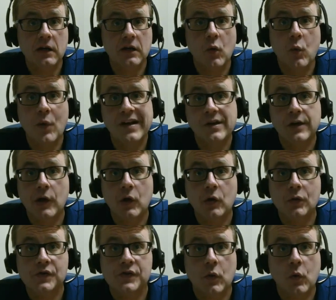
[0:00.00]
a
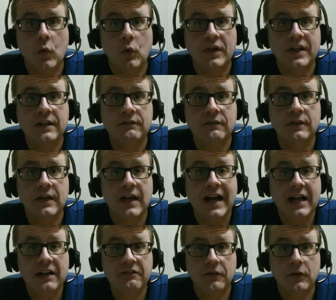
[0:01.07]
Windows, or even an
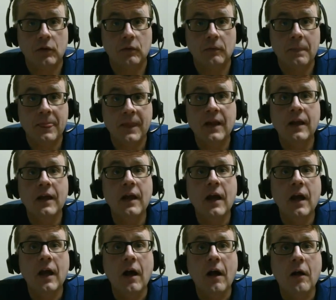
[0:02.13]
iPhone,
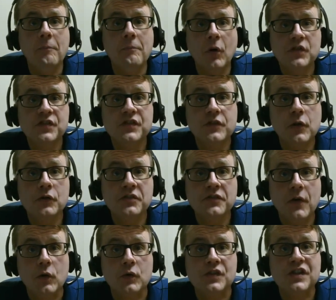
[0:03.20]
most of those
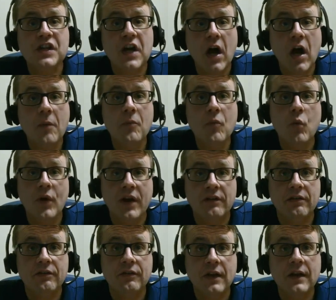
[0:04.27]
phones come
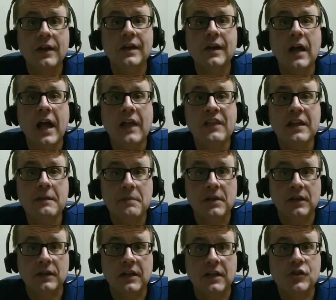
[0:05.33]
with the
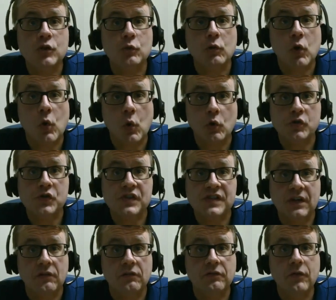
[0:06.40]
ability to record
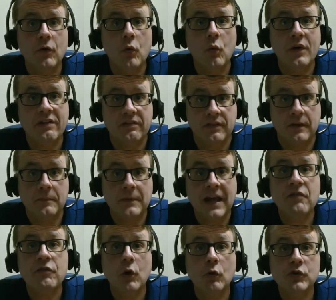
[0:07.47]
yourself with them,
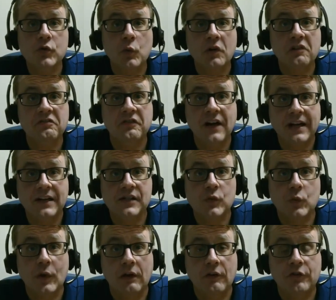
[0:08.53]
and those work fine as
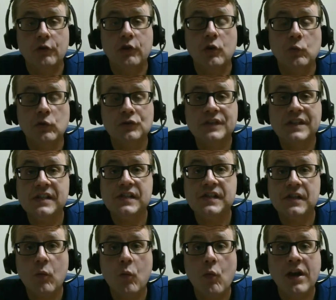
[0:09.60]
well. So you will need
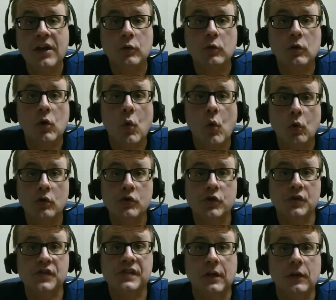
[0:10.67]
some way to record
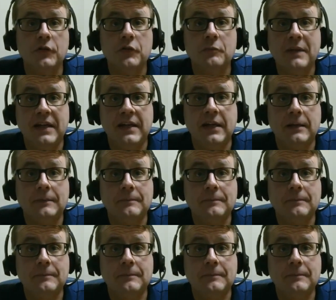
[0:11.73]
yourself speaking.